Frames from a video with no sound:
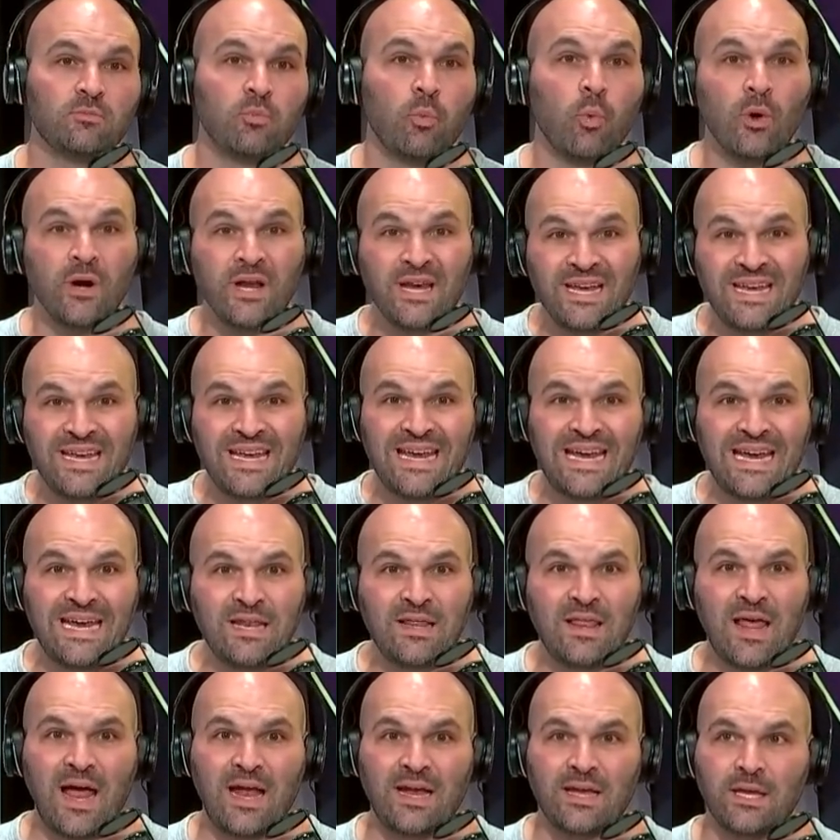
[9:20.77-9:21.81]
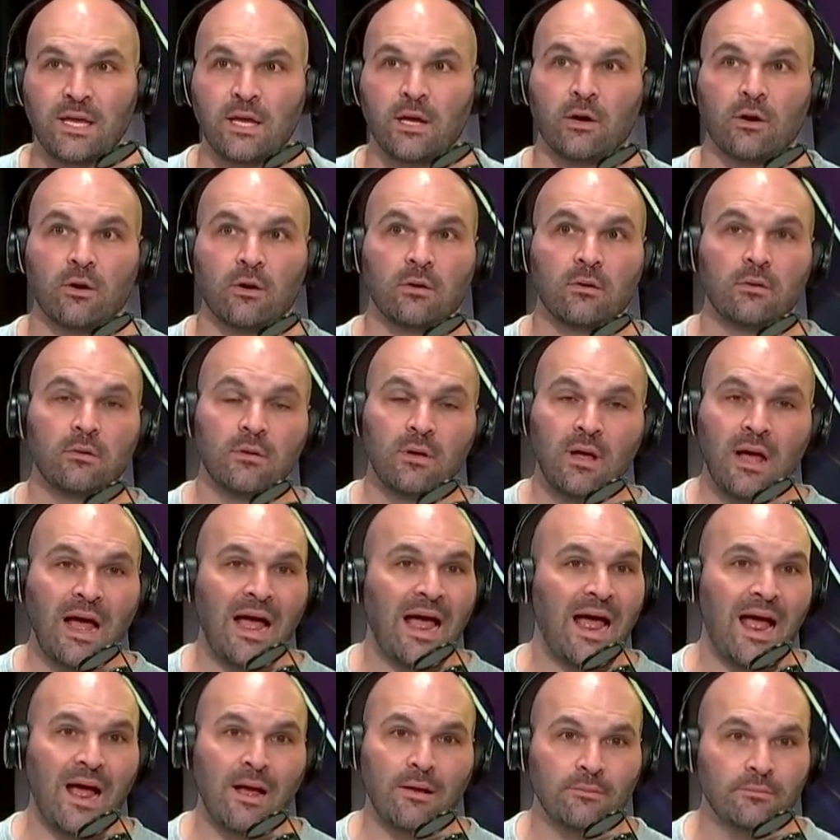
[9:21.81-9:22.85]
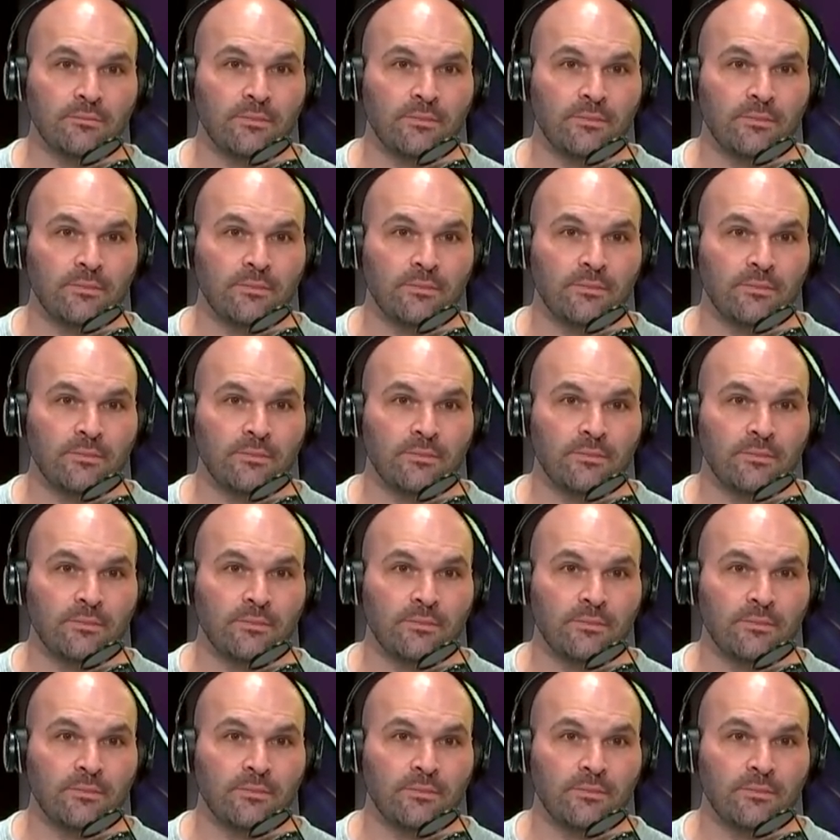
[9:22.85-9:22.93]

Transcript: Would he need that year at